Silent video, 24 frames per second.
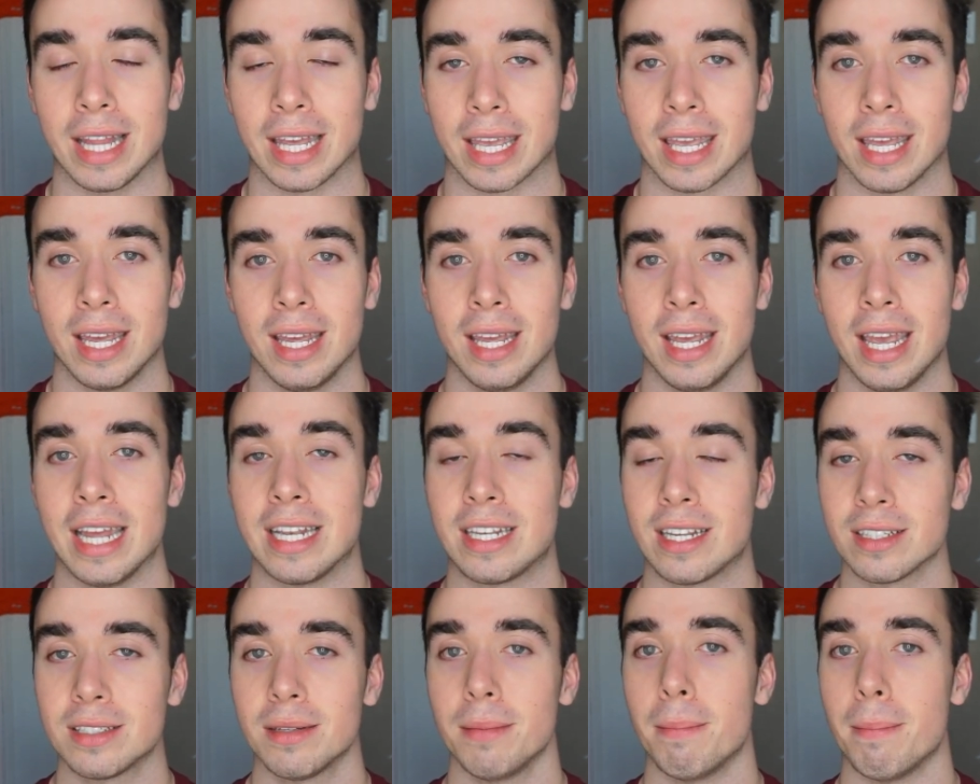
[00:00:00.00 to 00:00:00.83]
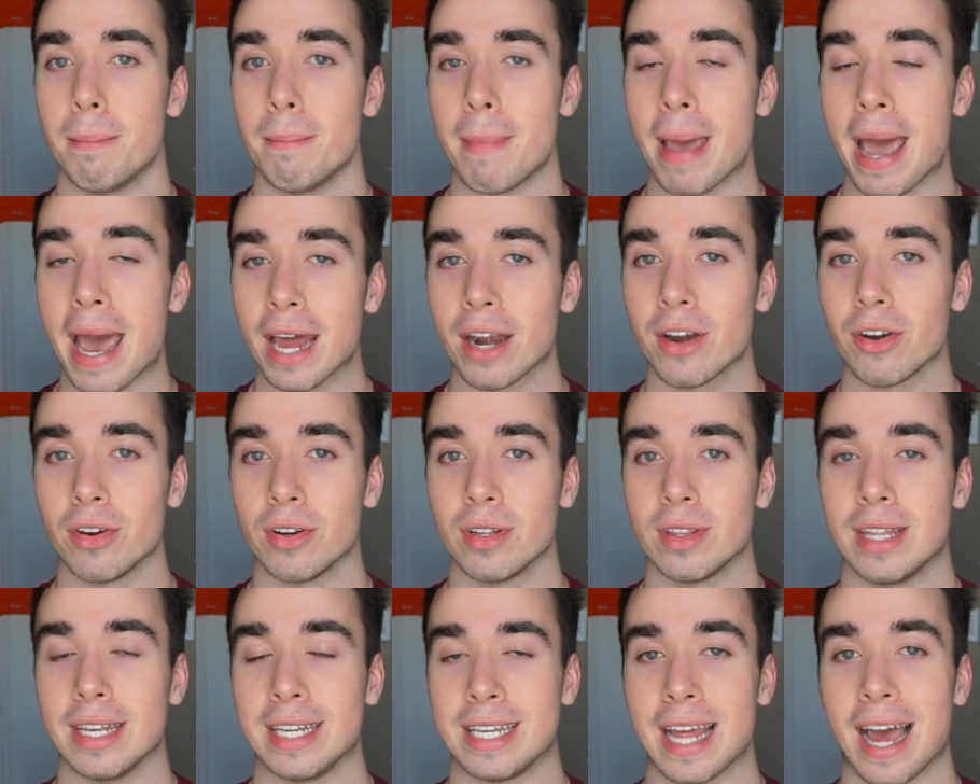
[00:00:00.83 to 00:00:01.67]
Like, it doesn't matter
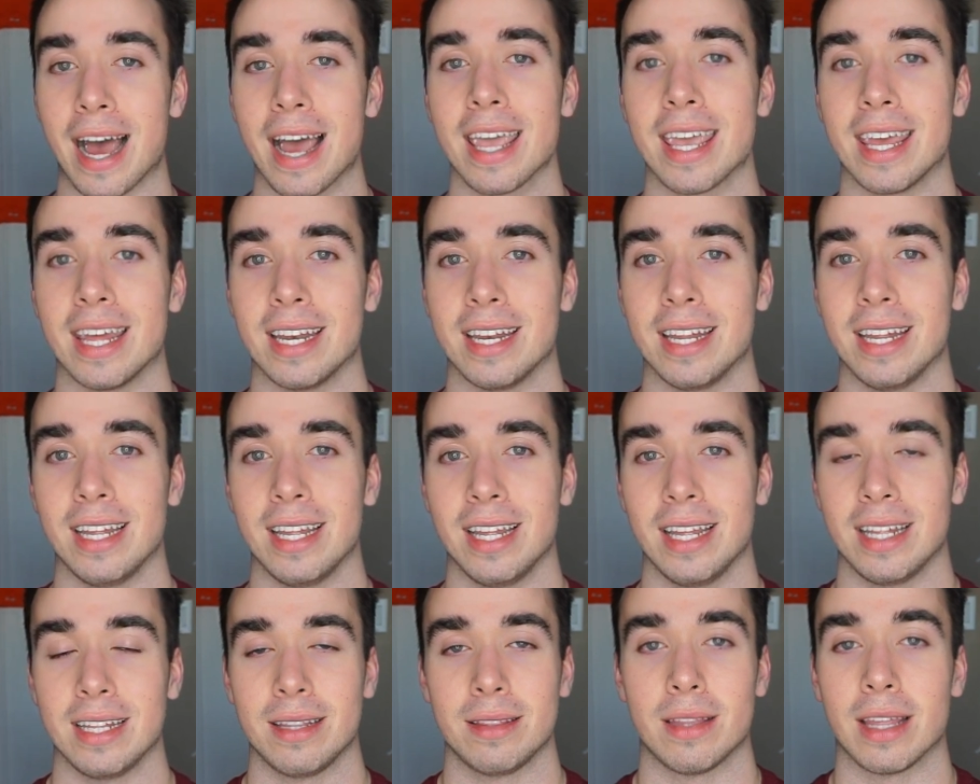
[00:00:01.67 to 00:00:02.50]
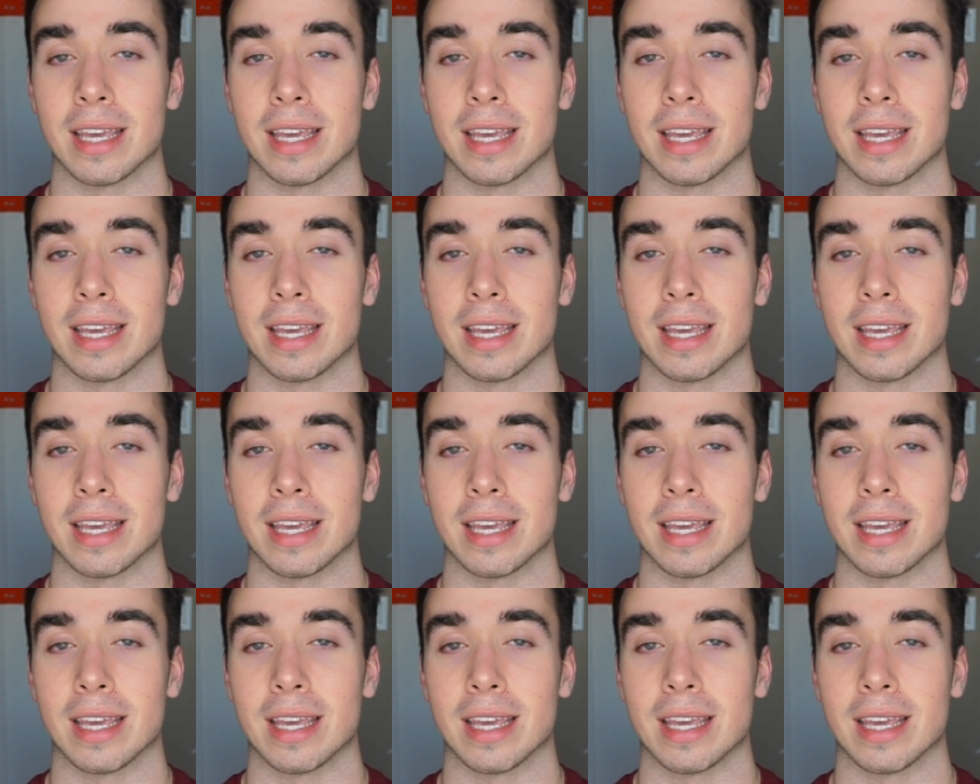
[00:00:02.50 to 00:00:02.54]
the diet.